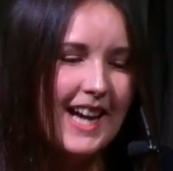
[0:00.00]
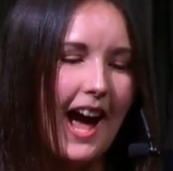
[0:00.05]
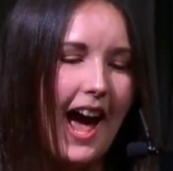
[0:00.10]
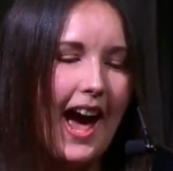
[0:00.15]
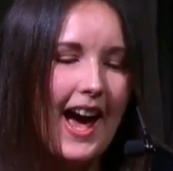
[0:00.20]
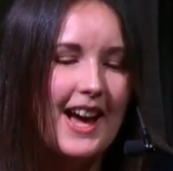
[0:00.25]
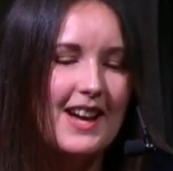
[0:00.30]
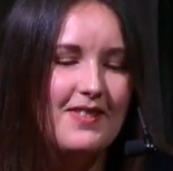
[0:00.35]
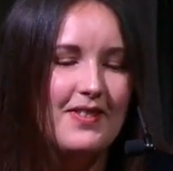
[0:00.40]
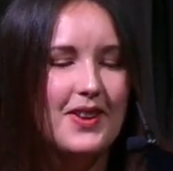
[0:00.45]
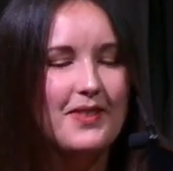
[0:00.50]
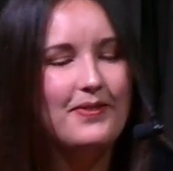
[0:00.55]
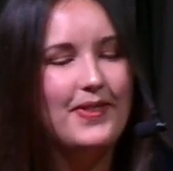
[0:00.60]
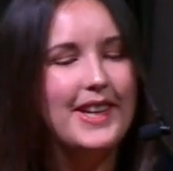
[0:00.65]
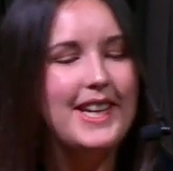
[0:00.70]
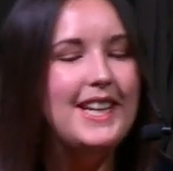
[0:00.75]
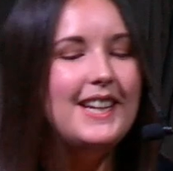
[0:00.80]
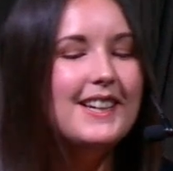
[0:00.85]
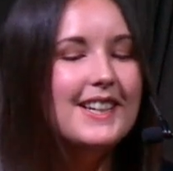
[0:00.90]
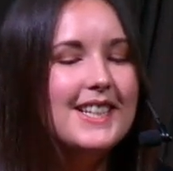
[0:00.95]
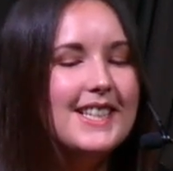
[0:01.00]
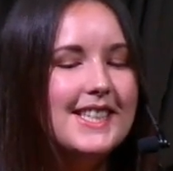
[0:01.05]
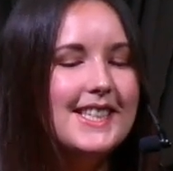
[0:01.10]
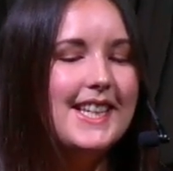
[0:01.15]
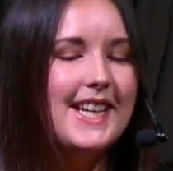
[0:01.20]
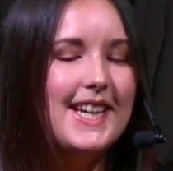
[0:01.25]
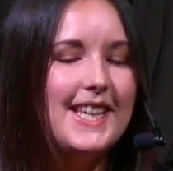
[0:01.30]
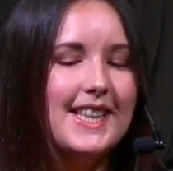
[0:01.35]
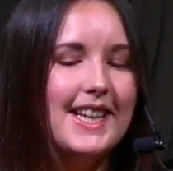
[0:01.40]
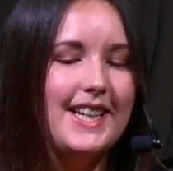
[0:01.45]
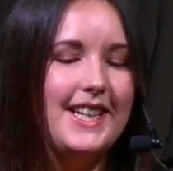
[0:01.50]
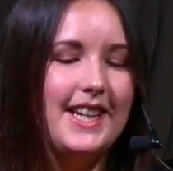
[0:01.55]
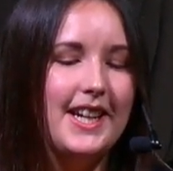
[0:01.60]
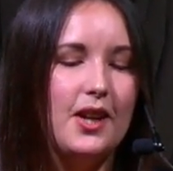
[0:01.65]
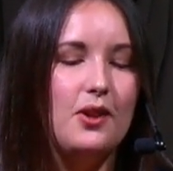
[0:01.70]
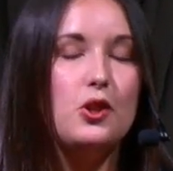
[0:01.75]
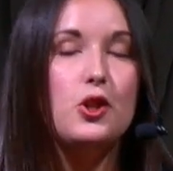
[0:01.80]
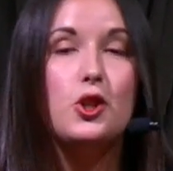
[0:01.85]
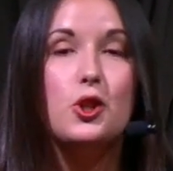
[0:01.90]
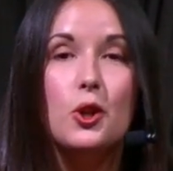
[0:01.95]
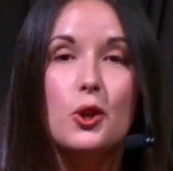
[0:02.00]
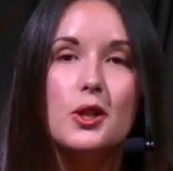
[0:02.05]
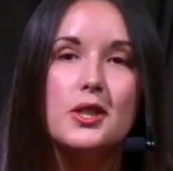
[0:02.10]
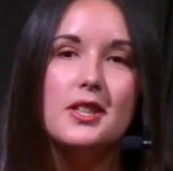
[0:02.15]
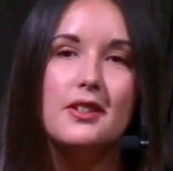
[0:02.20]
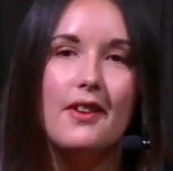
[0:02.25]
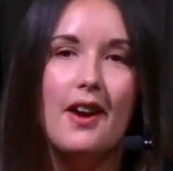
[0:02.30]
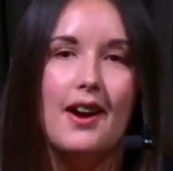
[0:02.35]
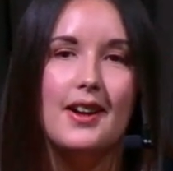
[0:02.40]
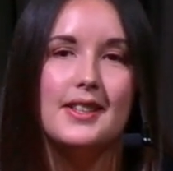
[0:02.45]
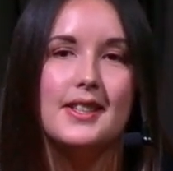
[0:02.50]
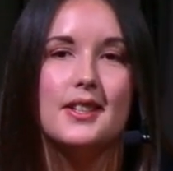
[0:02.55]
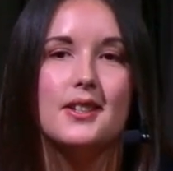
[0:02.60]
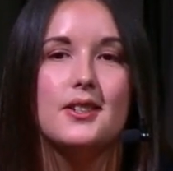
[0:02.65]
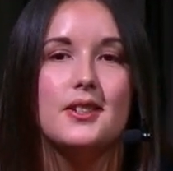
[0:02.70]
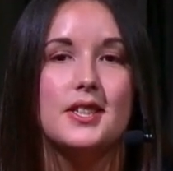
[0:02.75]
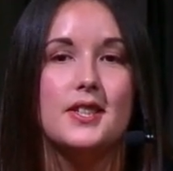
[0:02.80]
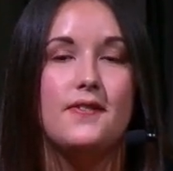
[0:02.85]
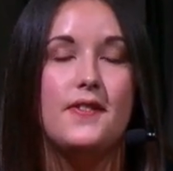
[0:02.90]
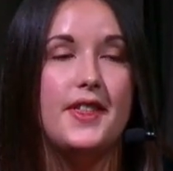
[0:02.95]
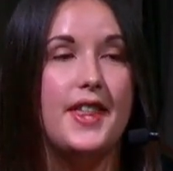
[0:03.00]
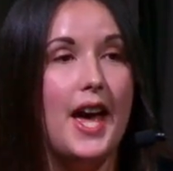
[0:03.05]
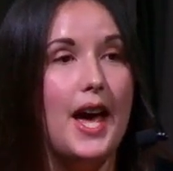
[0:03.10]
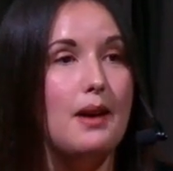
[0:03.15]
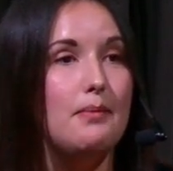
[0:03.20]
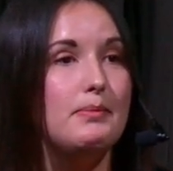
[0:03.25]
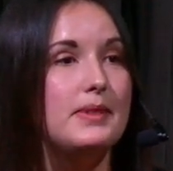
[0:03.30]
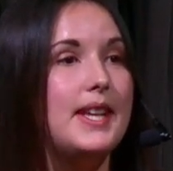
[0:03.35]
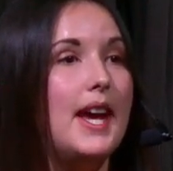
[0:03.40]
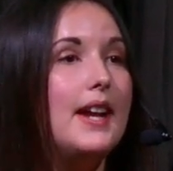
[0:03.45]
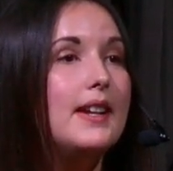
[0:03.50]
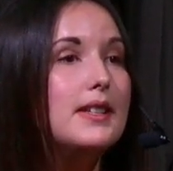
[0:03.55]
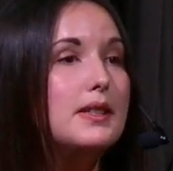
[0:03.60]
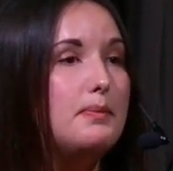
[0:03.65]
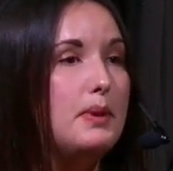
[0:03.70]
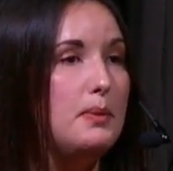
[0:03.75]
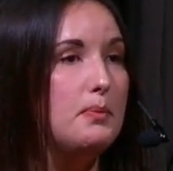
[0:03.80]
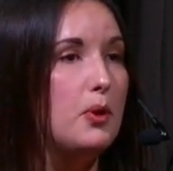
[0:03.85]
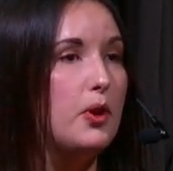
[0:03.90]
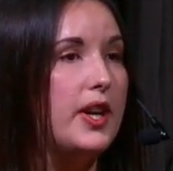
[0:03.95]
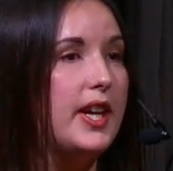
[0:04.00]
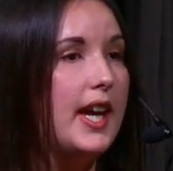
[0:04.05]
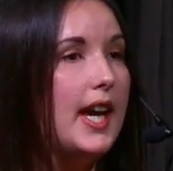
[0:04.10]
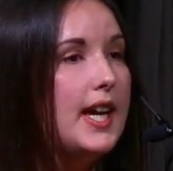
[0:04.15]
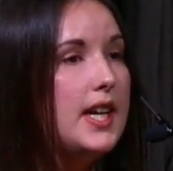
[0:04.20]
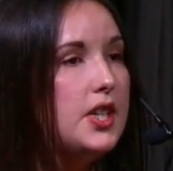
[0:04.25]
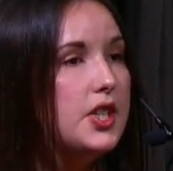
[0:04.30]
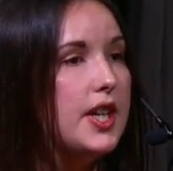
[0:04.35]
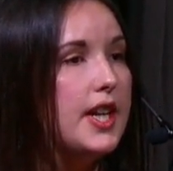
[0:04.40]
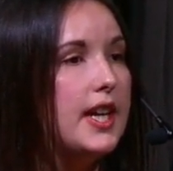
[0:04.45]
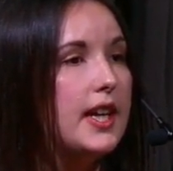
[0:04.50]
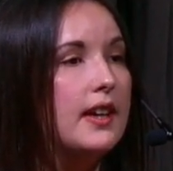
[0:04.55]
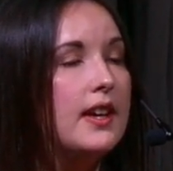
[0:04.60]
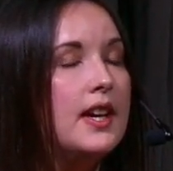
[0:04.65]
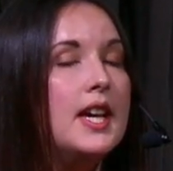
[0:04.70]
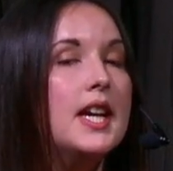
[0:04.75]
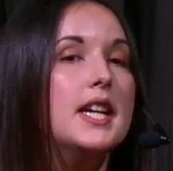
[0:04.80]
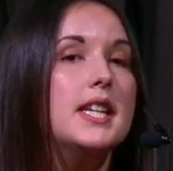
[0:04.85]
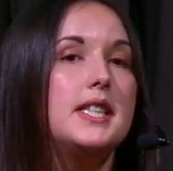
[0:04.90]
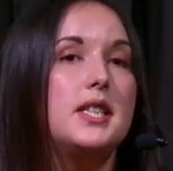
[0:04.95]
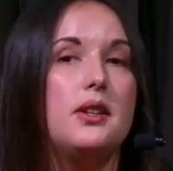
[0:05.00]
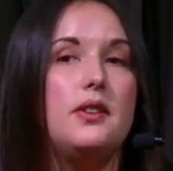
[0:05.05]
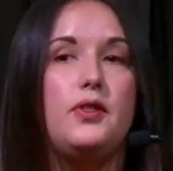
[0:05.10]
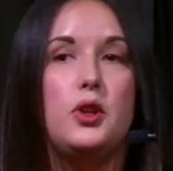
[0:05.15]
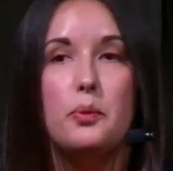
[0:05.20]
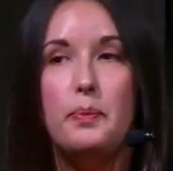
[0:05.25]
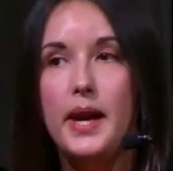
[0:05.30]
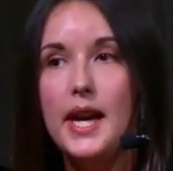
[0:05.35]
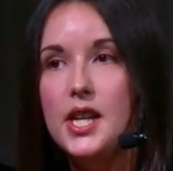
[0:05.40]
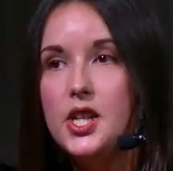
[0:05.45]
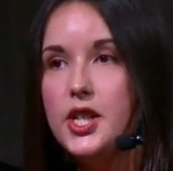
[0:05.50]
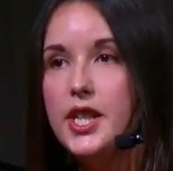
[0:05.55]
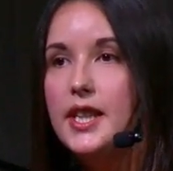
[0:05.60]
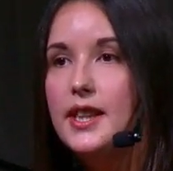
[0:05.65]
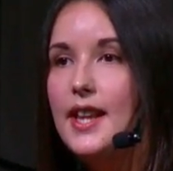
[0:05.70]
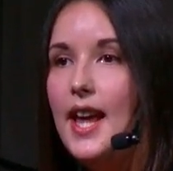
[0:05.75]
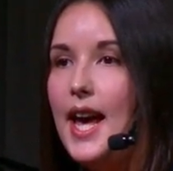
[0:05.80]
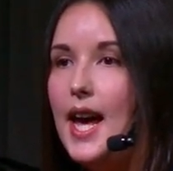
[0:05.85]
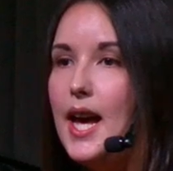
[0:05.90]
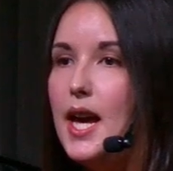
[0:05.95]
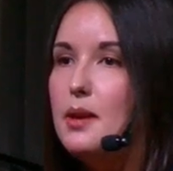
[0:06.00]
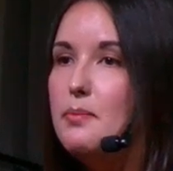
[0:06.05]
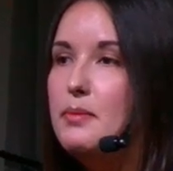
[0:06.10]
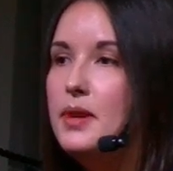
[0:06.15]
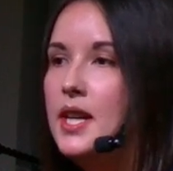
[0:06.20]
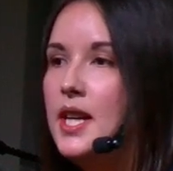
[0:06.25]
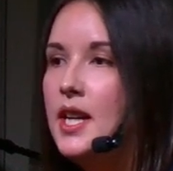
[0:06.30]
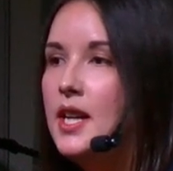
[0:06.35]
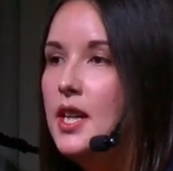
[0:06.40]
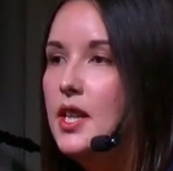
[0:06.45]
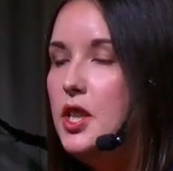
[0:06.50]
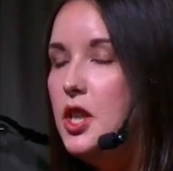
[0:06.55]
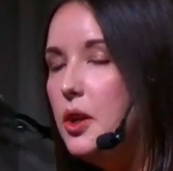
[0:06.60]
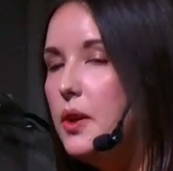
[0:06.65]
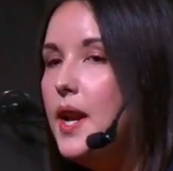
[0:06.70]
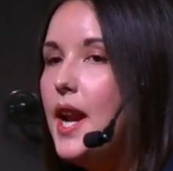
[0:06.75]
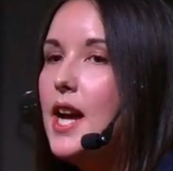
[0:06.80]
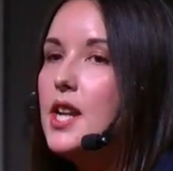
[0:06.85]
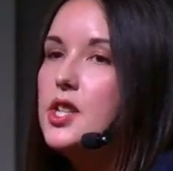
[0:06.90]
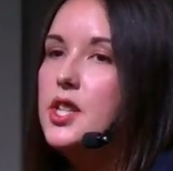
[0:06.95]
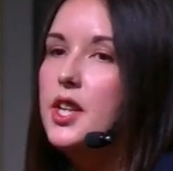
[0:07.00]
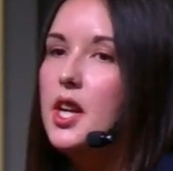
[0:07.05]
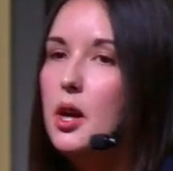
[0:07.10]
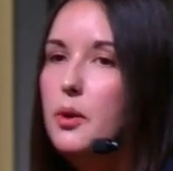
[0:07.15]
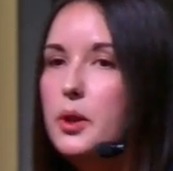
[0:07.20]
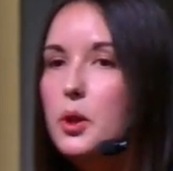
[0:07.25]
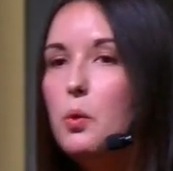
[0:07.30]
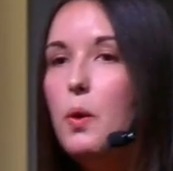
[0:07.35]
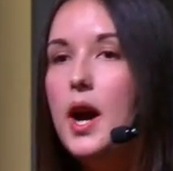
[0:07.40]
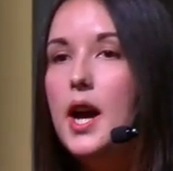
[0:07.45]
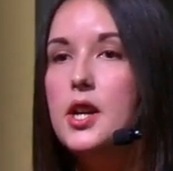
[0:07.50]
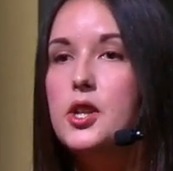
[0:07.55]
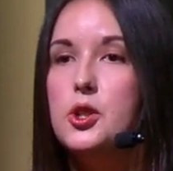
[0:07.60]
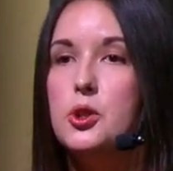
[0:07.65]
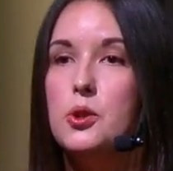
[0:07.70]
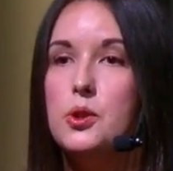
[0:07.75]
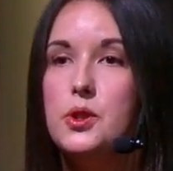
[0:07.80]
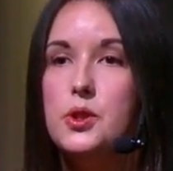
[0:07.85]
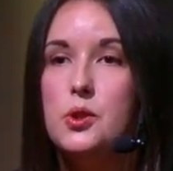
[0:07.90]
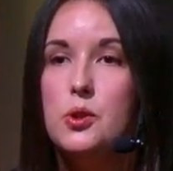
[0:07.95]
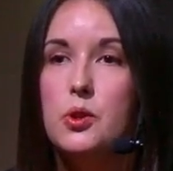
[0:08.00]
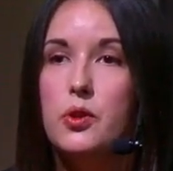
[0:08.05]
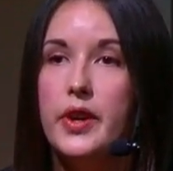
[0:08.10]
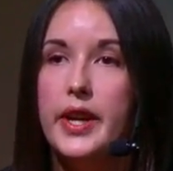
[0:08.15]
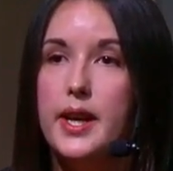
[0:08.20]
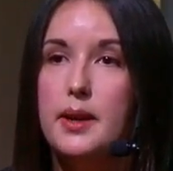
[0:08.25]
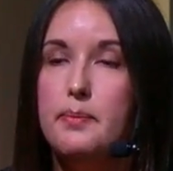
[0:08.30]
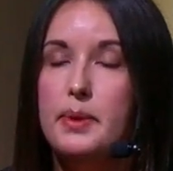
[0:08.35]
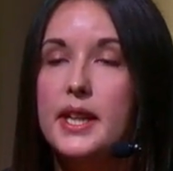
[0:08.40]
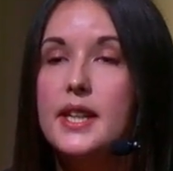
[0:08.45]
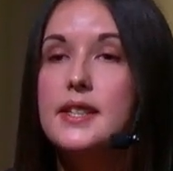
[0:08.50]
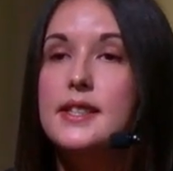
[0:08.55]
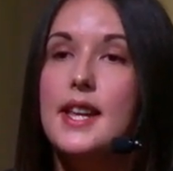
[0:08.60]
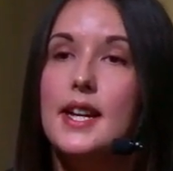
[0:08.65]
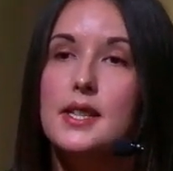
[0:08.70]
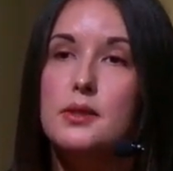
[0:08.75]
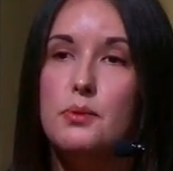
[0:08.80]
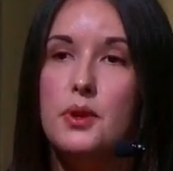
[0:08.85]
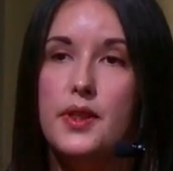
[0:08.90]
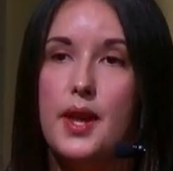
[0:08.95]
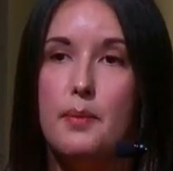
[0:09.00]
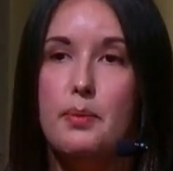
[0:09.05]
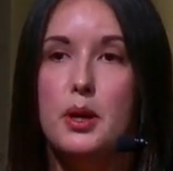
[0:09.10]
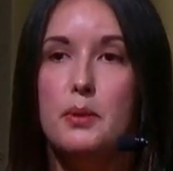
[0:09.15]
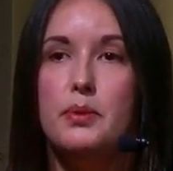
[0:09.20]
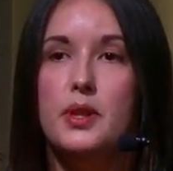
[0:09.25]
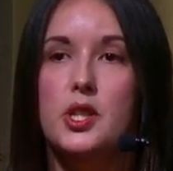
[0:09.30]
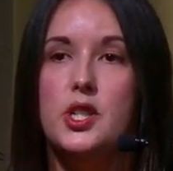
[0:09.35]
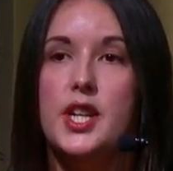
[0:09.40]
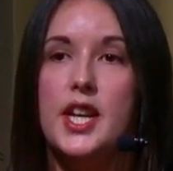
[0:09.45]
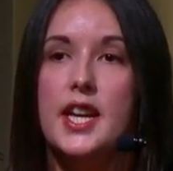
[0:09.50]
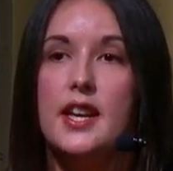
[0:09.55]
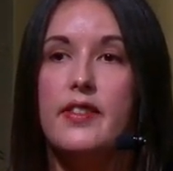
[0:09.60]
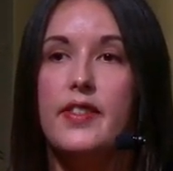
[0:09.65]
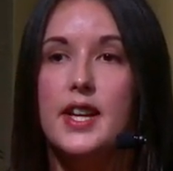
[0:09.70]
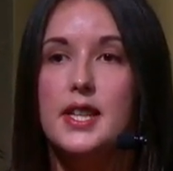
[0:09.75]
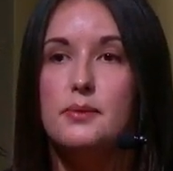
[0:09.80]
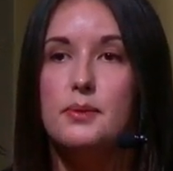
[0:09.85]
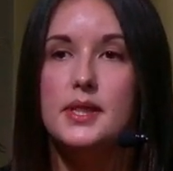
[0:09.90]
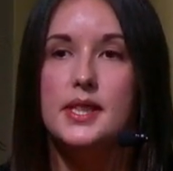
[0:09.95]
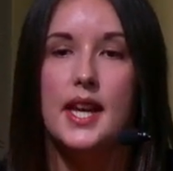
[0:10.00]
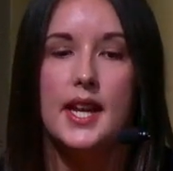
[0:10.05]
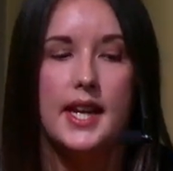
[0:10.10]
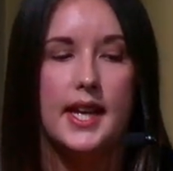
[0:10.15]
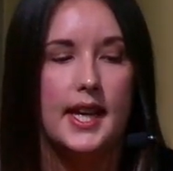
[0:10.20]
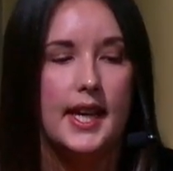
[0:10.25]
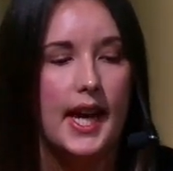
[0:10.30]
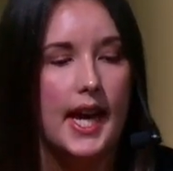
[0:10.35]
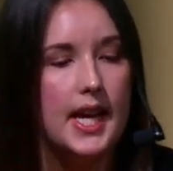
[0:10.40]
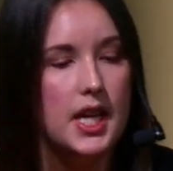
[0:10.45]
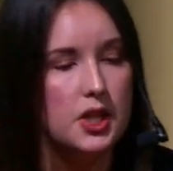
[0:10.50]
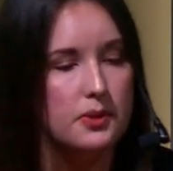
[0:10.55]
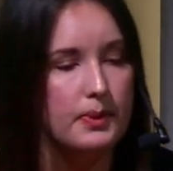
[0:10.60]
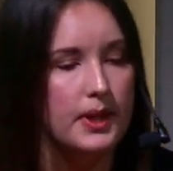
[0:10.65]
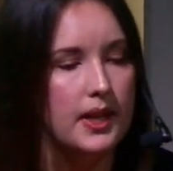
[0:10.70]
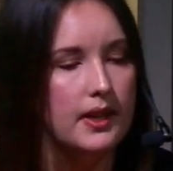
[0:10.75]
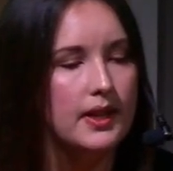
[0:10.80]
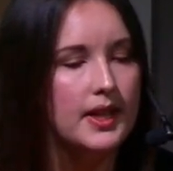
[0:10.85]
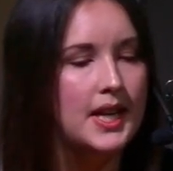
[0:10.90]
But you can see that, shorter articles for them tend to be more engaging. So if you're pitching them, you can actually go with quite a short story because that's what they're publishing and that's what's getting engagement.